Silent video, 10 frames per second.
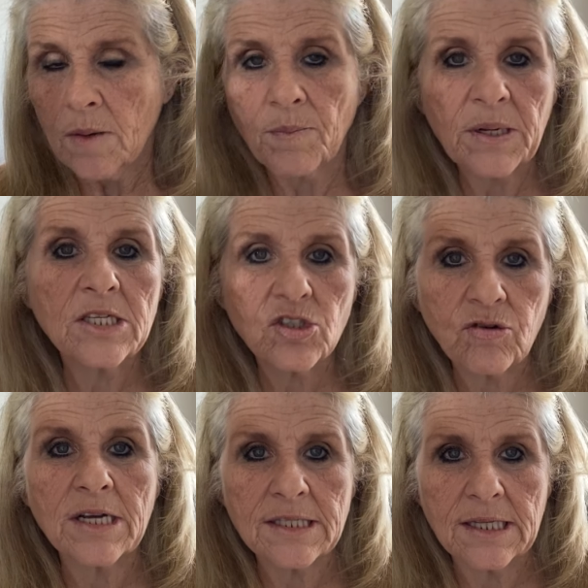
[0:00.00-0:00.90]
please
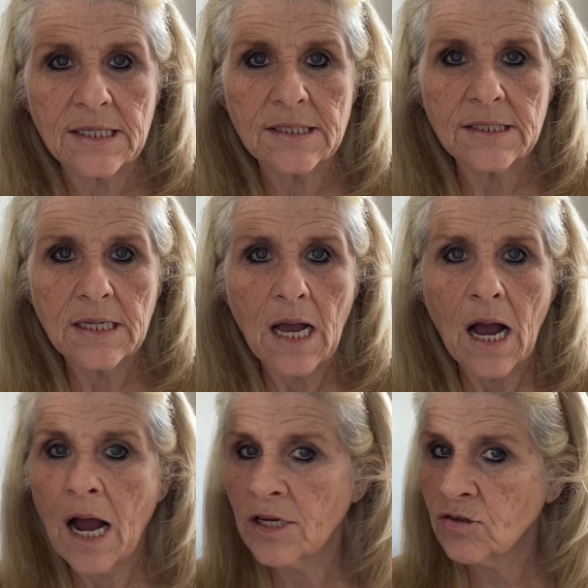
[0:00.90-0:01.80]
trust this.
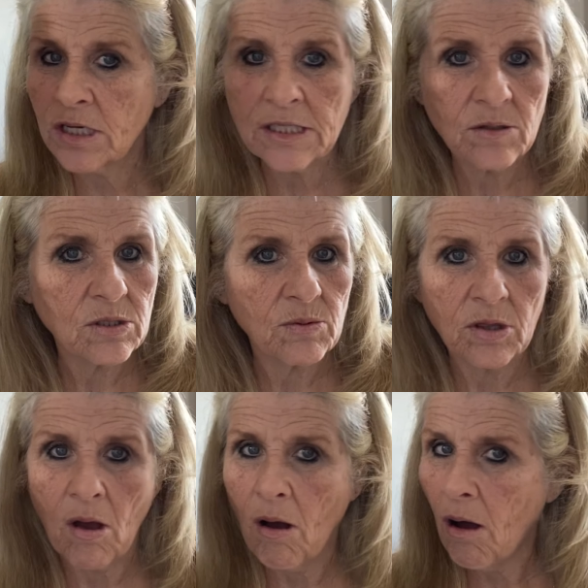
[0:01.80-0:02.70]
I trust this with
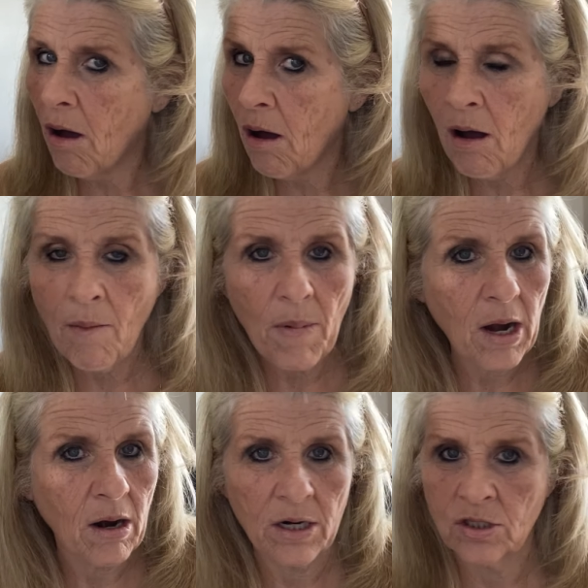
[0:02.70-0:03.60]
all my
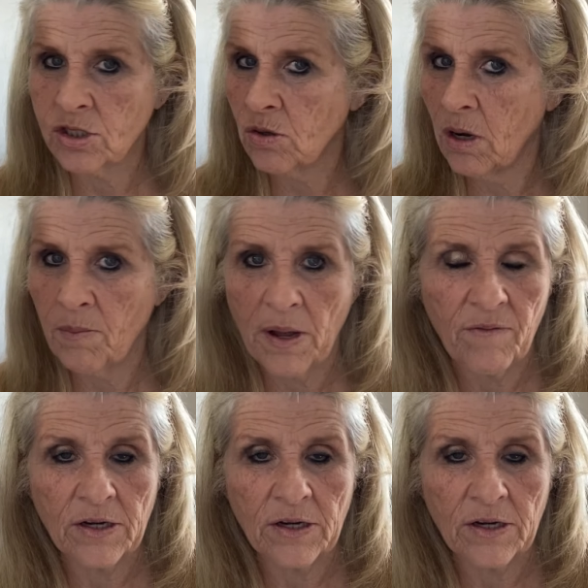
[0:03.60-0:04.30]
heart and soul above.